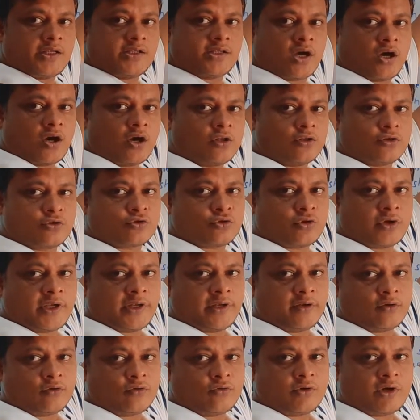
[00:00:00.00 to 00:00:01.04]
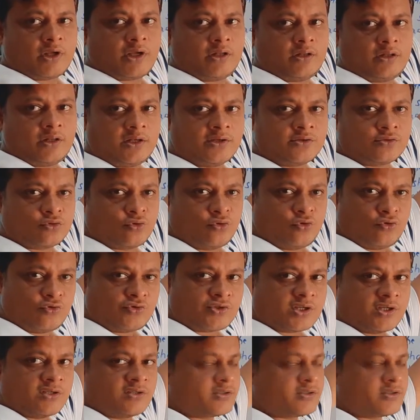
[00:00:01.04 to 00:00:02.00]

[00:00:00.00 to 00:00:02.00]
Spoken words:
also included in the solution